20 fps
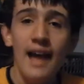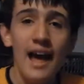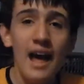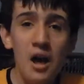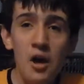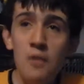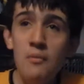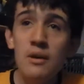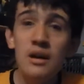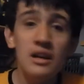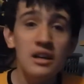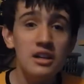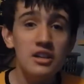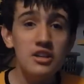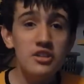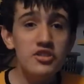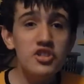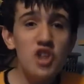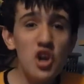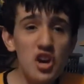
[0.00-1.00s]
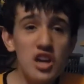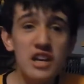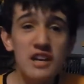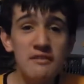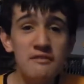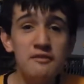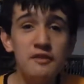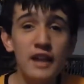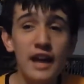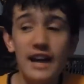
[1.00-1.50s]
Helm, you sure you
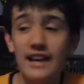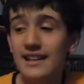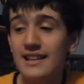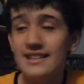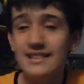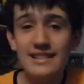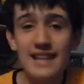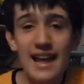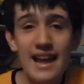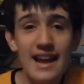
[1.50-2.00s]
can fly this